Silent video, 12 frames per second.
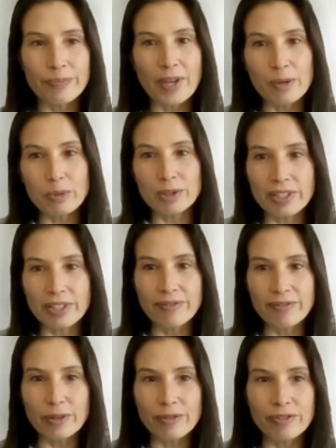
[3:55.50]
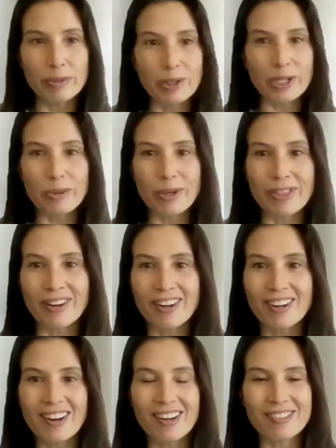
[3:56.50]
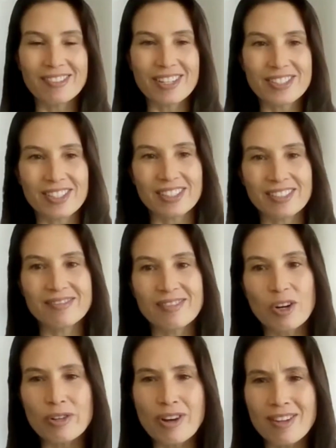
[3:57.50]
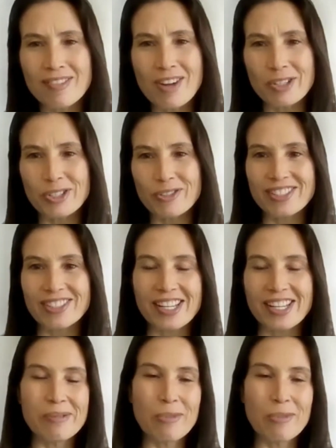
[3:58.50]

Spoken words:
believe you're familiar with our recent, or not so recent anymore,